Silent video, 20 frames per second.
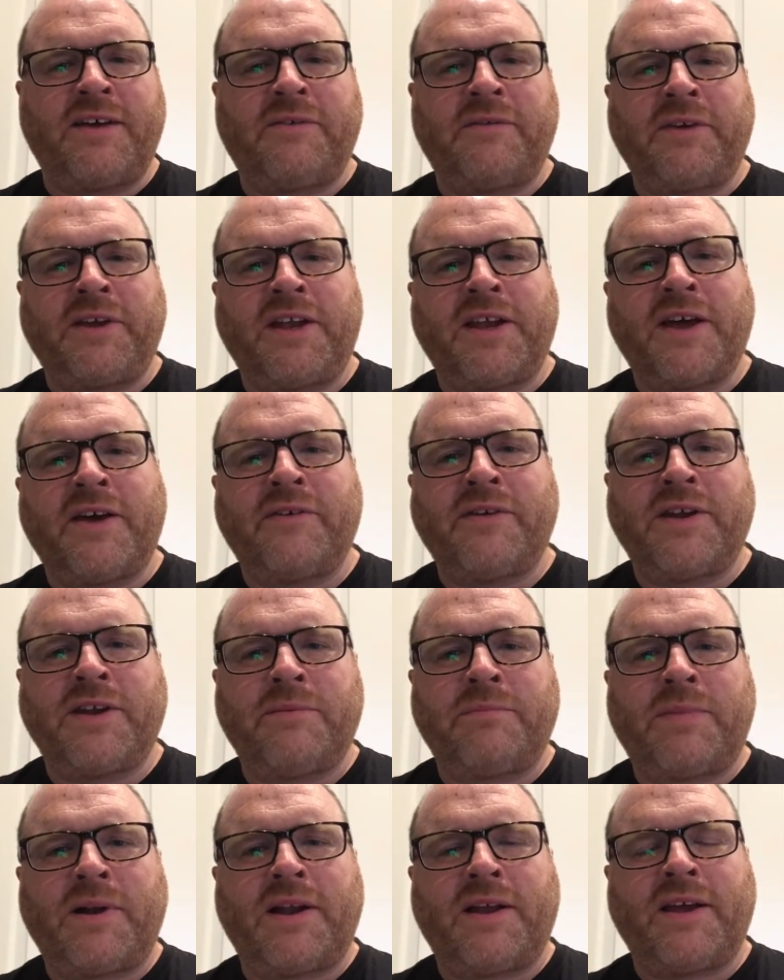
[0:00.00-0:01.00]
you know,
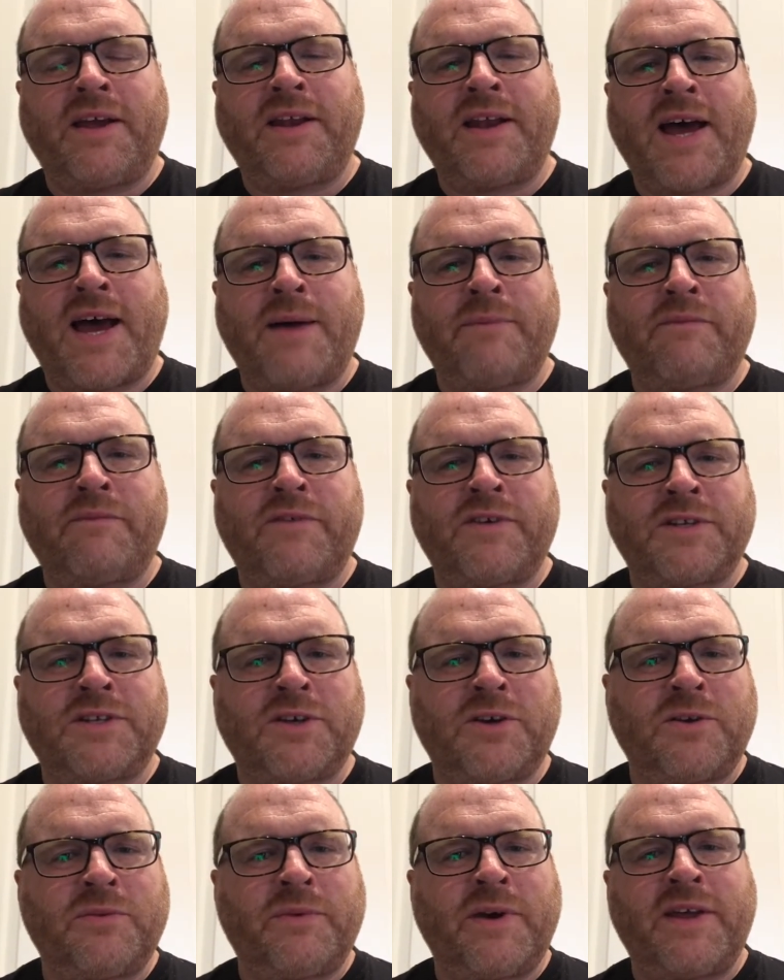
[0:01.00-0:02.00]
in
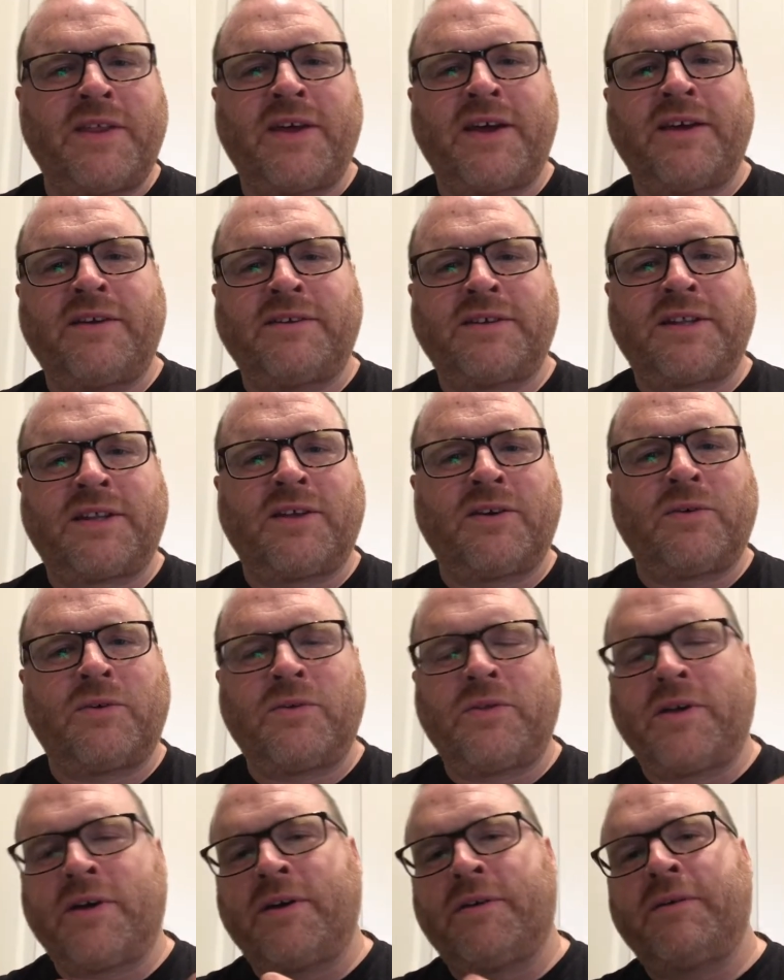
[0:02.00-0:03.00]
Amphiton, where there's all
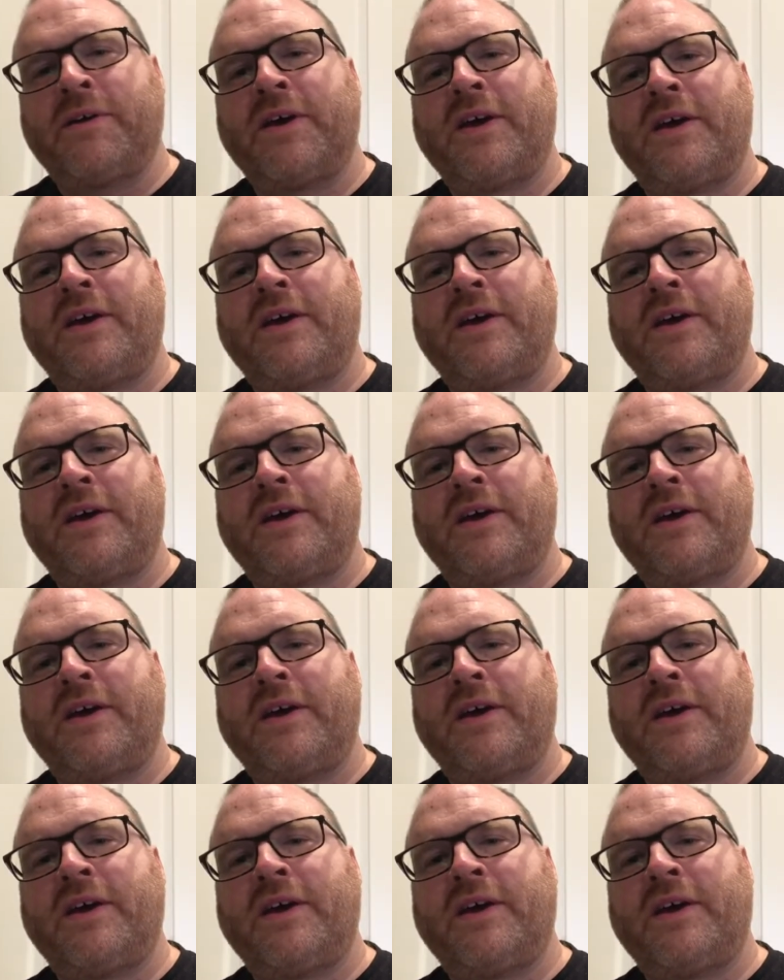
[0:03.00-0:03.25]
the